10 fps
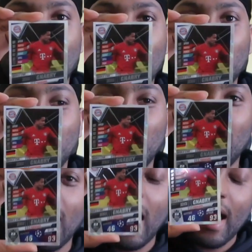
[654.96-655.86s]
All right.
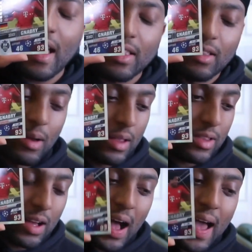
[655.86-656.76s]

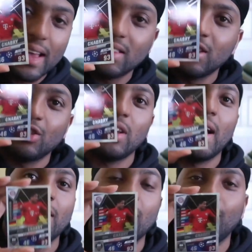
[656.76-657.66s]
The guy has literally
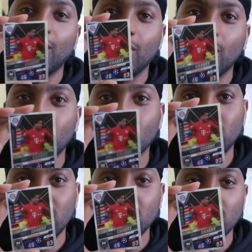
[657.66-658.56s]
had a phenomenal
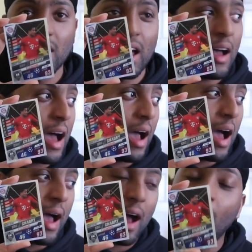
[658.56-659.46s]
season.
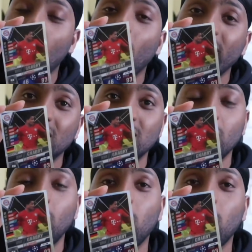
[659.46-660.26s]
I can't wait to see